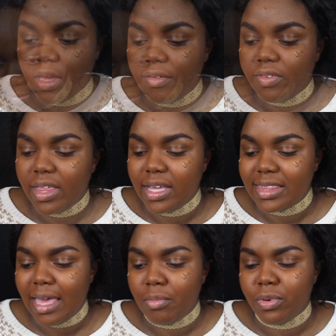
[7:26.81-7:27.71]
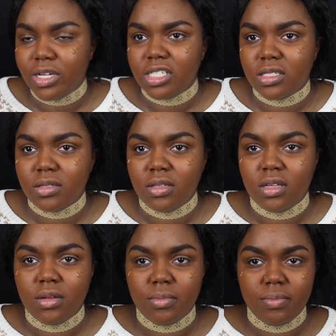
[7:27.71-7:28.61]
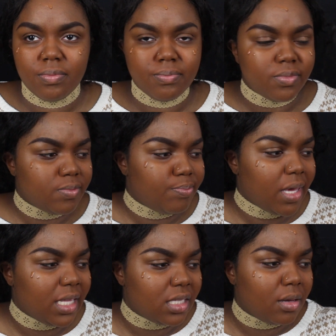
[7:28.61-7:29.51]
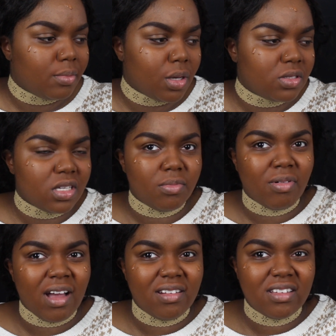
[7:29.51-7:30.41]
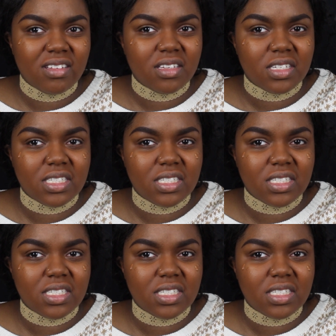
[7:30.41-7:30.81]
I feel like that brush picked up most of the product